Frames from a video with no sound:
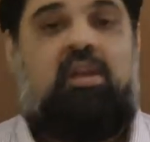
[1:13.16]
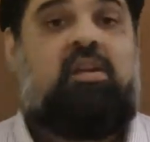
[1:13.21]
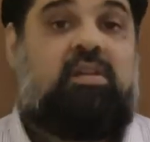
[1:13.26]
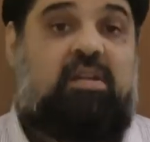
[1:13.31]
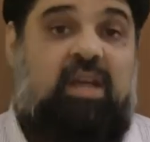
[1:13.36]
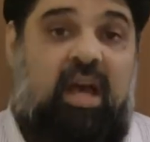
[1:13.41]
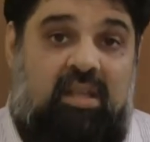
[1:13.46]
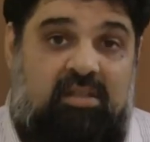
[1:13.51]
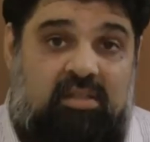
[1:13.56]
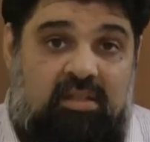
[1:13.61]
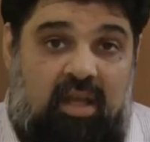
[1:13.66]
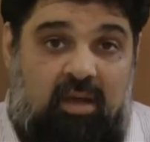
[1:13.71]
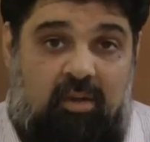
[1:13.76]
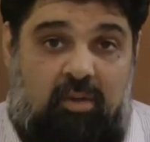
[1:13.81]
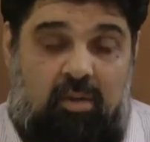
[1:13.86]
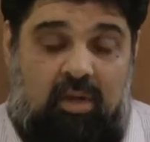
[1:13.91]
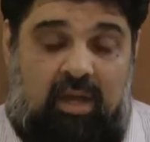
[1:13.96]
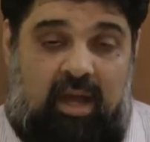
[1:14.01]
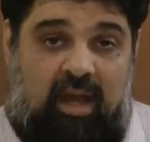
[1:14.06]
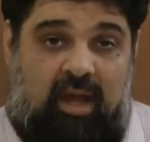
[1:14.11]
Does the
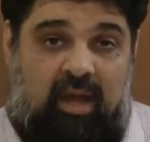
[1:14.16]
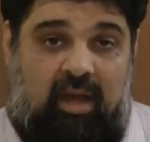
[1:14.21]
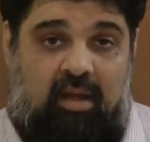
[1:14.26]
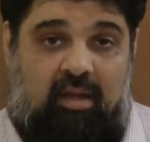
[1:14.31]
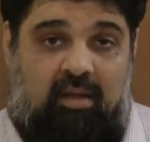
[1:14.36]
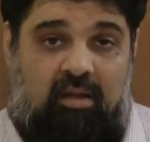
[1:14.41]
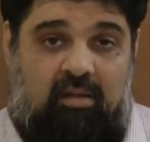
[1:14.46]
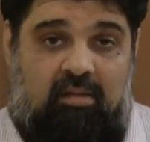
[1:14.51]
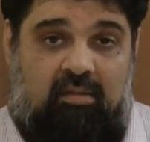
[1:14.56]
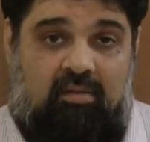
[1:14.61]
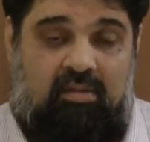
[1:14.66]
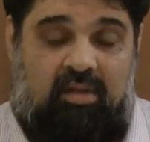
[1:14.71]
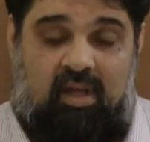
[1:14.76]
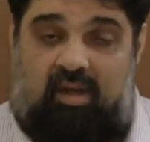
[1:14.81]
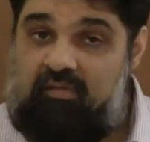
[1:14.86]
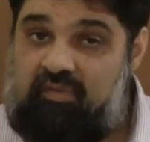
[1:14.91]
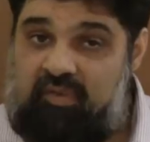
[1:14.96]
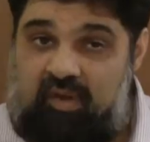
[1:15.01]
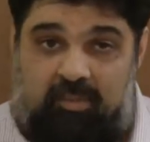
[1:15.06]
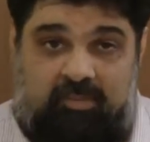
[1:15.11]
Quran
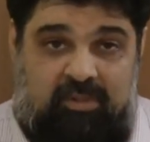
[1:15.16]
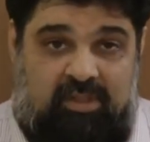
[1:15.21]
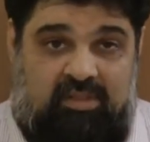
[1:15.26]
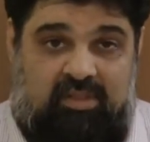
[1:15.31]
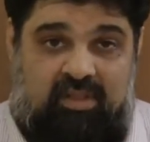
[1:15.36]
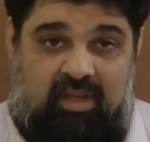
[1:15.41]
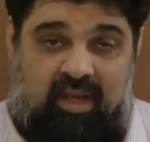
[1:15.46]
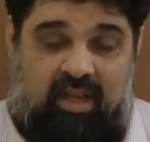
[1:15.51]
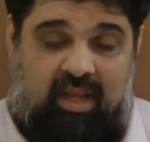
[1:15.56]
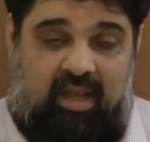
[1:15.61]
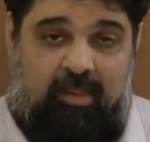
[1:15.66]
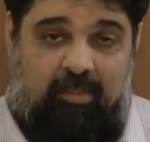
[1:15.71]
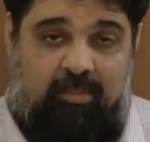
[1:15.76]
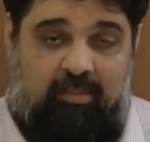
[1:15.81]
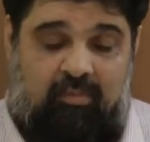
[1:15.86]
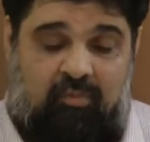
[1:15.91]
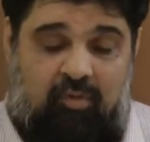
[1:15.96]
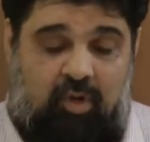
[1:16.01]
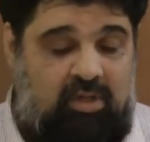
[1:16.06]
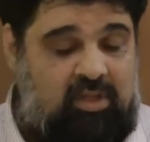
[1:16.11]
confirm this
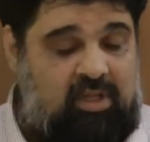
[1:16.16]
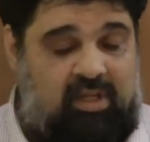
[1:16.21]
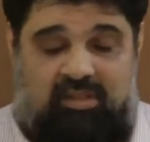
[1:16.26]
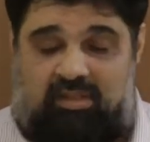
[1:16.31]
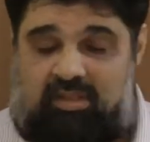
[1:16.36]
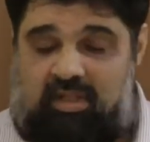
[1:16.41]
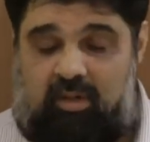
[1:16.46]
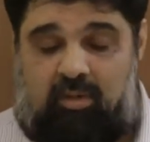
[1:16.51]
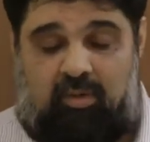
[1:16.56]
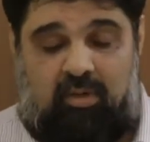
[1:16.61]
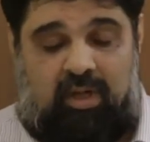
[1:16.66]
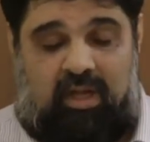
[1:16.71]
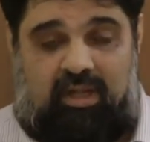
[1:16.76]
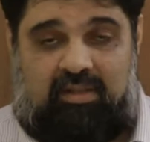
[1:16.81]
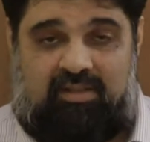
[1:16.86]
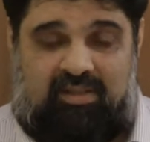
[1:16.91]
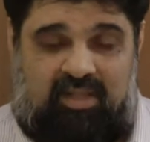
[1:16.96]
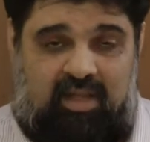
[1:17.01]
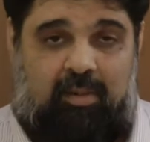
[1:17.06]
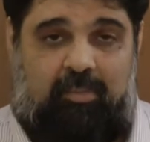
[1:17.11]
claim? What does the
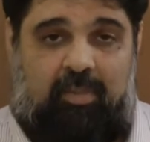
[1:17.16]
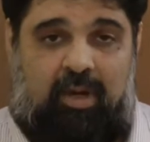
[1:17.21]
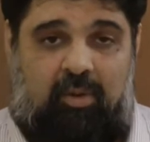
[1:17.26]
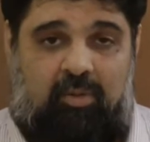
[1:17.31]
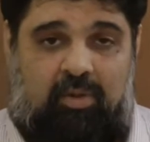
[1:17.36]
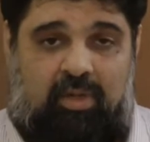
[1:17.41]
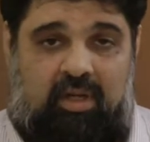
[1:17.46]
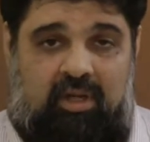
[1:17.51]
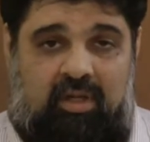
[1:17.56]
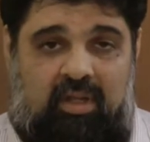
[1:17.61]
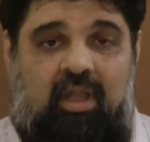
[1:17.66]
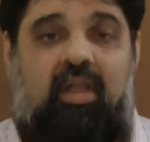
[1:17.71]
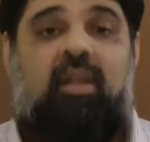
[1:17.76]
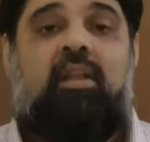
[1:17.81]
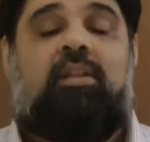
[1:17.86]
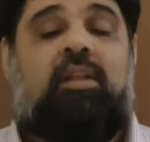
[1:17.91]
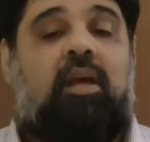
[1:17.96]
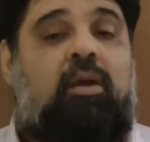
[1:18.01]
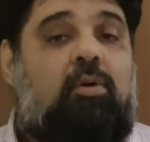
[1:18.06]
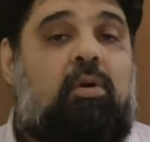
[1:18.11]
Quran say about it?
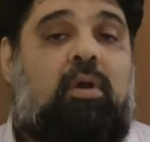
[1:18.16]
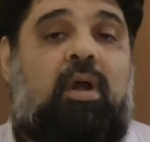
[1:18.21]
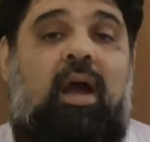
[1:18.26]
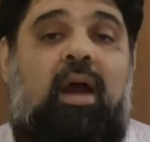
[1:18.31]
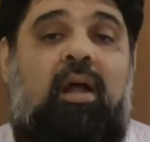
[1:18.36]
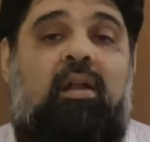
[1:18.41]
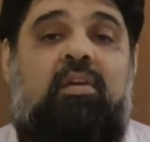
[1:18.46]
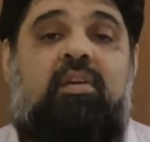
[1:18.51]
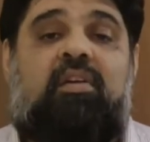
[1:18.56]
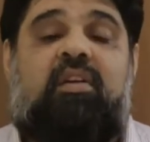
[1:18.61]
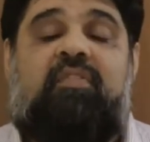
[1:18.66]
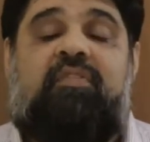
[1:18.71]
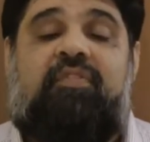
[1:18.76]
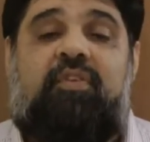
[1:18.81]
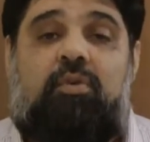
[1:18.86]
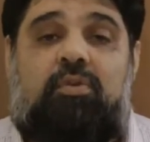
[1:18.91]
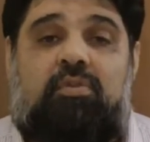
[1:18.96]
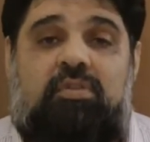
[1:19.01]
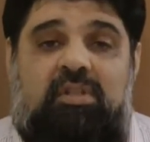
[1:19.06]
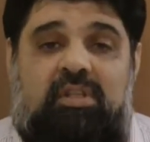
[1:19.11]
The Quran
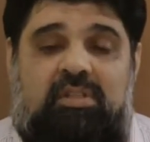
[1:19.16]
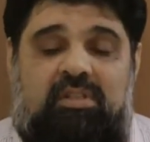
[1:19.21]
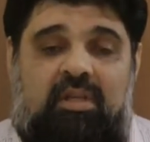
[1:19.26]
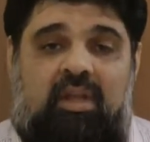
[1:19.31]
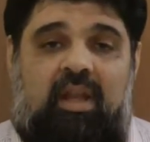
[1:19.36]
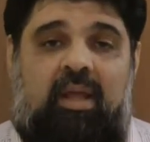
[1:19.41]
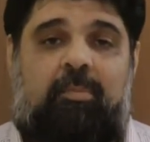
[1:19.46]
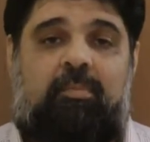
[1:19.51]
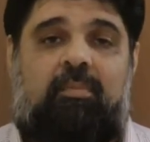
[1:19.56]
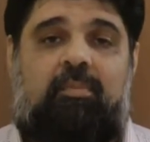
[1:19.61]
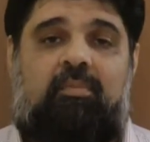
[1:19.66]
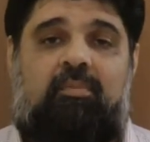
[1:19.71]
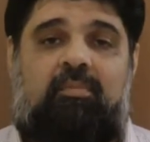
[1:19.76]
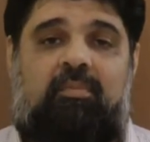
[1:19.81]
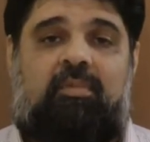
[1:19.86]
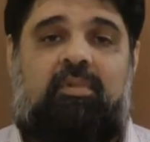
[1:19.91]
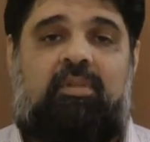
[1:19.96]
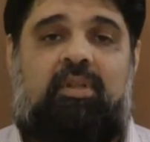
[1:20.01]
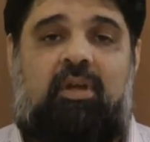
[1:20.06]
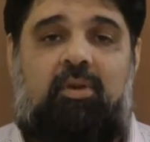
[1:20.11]
refutes this claim.
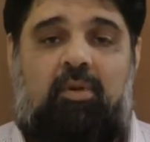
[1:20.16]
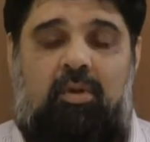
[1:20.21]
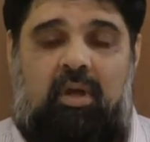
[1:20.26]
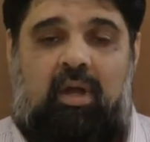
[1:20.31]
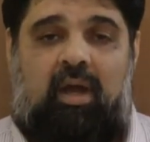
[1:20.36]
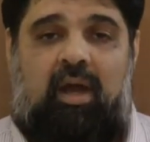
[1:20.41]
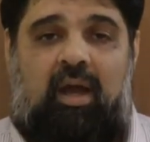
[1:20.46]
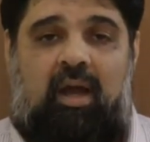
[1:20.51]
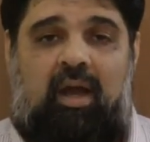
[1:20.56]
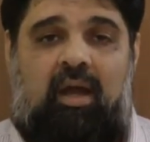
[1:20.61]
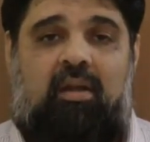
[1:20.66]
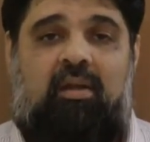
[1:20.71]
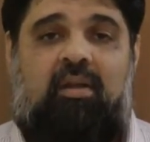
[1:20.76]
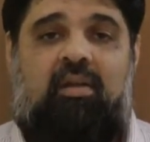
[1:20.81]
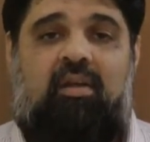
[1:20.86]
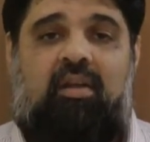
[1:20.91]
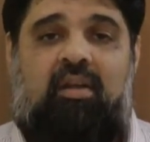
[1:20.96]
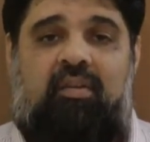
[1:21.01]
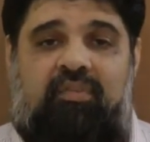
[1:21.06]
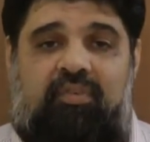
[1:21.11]
The
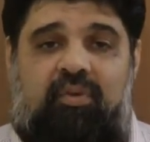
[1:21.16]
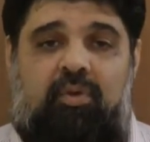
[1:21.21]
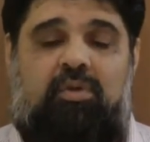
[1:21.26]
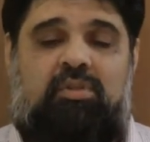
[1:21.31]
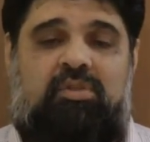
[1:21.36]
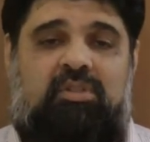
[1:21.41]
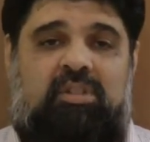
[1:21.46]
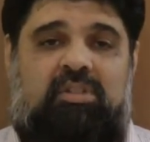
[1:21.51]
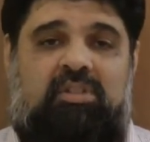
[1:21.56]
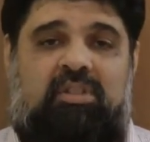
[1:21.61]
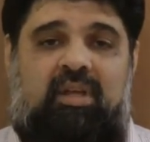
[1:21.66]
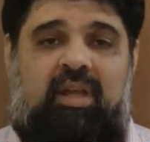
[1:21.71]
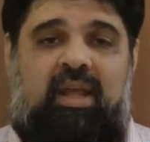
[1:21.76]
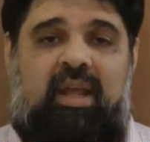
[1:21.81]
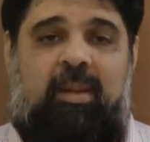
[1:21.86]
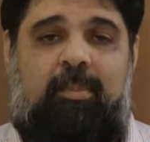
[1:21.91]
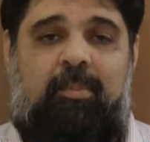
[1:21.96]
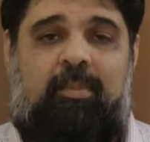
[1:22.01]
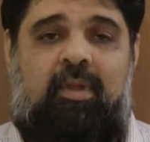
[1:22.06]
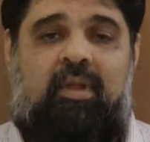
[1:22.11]
Quran refutes this
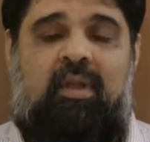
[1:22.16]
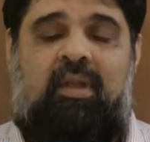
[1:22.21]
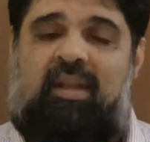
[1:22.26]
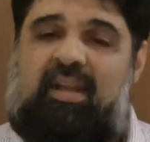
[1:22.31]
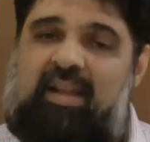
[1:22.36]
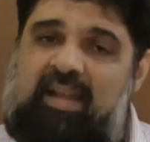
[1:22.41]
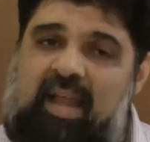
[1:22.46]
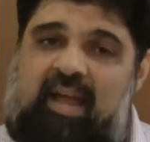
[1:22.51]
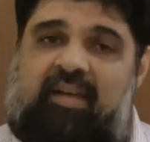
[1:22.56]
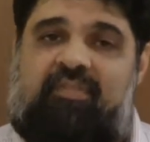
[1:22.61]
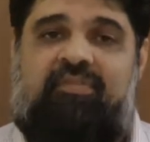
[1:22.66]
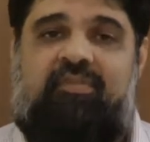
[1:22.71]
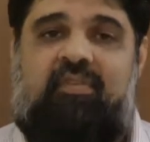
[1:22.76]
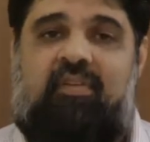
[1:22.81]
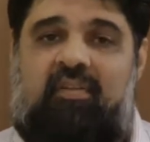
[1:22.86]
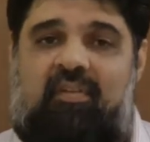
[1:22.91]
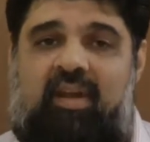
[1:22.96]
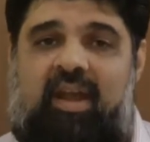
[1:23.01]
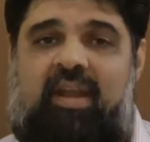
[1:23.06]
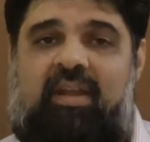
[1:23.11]
claim left,
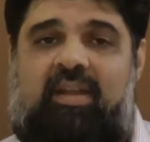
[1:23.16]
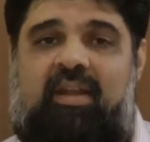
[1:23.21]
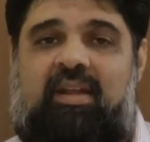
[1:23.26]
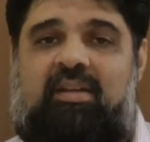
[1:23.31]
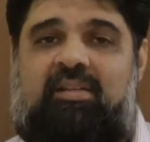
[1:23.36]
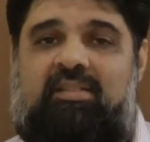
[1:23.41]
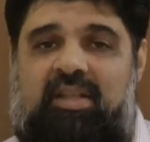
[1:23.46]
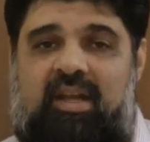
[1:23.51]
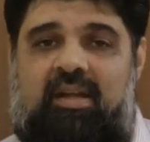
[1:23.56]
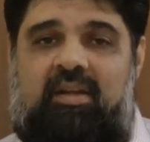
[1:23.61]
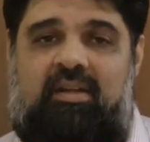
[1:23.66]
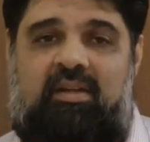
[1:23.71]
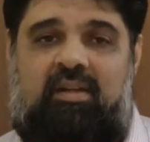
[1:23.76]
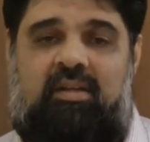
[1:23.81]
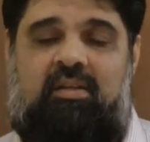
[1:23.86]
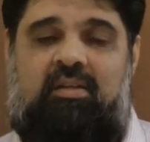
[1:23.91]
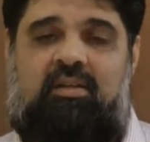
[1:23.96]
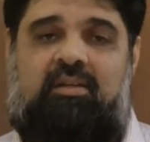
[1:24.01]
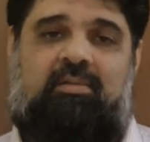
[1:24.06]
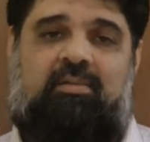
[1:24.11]
right and center.